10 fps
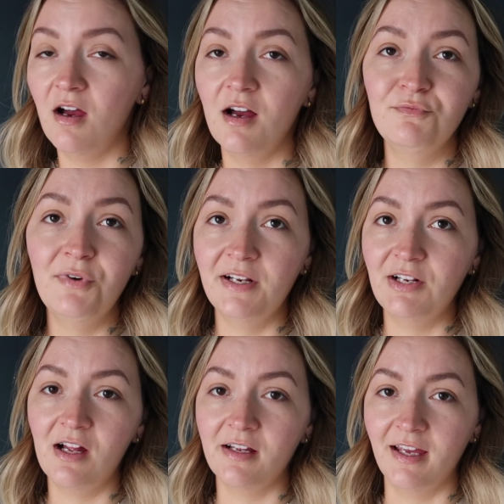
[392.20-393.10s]
I really
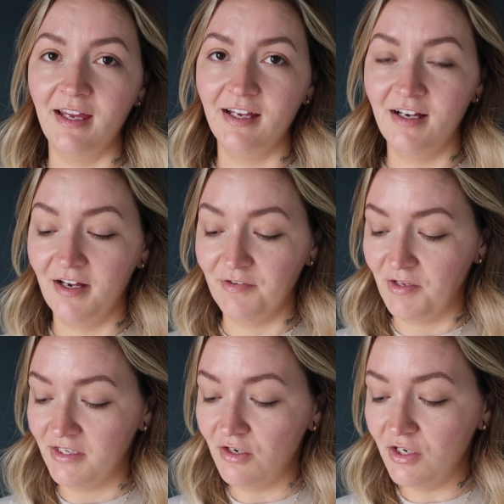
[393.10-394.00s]
like it.
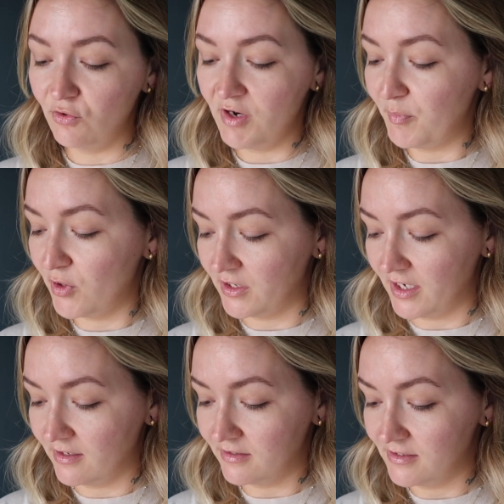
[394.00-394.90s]
It's only 3
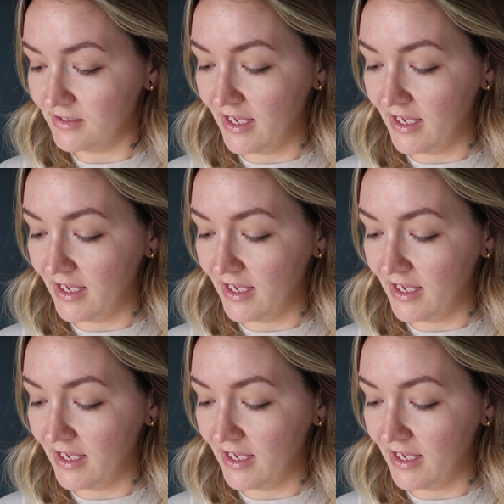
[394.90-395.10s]
products,